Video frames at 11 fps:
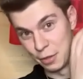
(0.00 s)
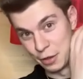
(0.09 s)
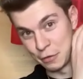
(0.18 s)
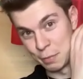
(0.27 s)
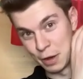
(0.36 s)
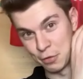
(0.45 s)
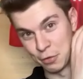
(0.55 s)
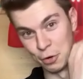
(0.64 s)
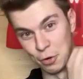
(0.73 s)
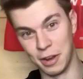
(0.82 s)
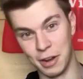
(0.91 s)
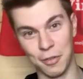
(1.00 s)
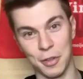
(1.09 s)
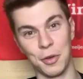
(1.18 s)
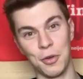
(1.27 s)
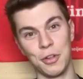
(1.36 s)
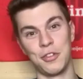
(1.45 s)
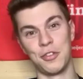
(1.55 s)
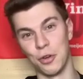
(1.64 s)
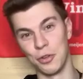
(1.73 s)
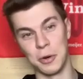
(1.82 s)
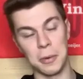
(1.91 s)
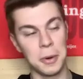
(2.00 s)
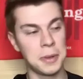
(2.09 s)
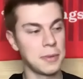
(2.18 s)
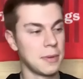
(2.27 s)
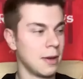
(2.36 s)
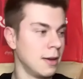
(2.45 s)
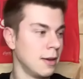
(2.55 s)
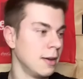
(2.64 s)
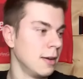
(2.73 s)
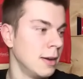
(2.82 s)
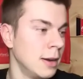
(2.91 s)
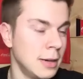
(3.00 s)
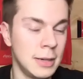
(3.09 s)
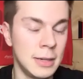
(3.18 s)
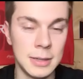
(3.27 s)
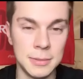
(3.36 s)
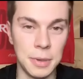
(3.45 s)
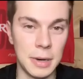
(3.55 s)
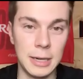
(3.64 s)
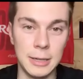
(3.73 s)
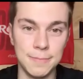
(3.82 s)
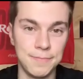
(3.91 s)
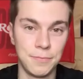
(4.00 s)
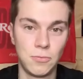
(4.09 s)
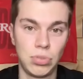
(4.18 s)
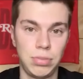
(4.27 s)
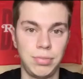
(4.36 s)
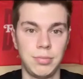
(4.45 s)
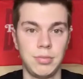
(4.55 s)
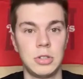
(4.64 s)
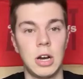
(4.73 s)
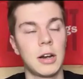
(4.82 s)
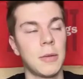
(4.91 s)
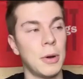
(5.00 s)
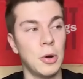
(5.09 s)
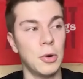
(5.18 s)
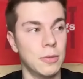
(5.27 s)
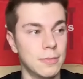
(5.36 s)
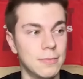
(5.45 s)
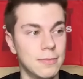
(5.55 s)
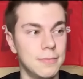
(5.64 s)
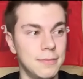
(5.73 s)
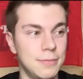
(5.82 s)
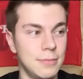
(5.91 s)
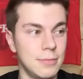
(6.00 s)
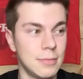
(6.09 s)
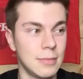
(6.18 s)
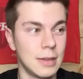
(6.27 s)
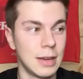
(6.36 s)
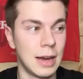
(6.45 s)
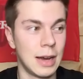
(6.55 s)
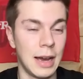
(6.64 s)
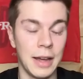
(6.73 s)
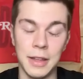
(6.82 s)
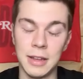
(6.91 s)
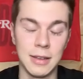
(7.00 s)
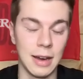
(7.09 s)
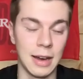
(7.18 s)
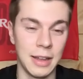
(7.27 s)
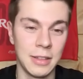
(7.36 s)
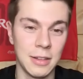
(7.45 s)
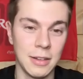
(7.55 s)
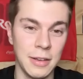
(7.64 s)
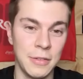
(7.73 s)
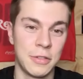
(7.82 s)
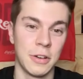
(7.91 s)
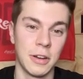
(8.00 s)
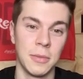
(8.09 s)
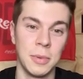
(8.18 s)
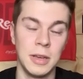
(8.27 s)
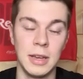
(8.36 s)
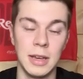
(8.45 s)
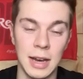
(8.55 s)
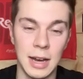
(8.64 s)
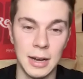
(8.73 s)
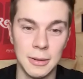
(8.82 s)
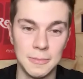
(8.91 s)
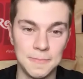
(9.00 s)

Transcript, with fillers: this much room right over the goalie's shoulder. But talk about, I I think I think the Leafs are going to be. Uh,